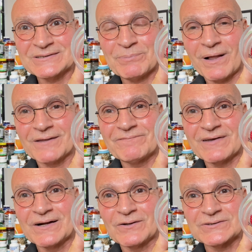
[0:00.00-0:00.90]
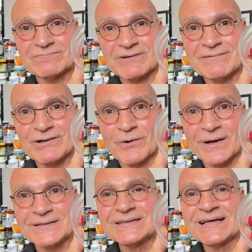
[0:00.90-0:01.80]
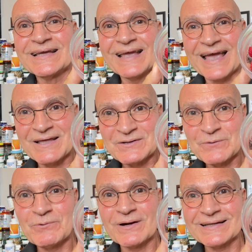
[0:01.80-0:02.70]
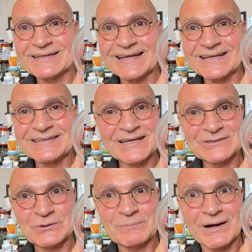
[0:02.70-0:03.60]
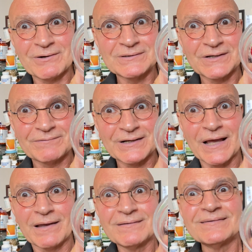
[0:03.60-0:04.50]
of polyphenols and flavonoids, and you really need to eat your berries every day.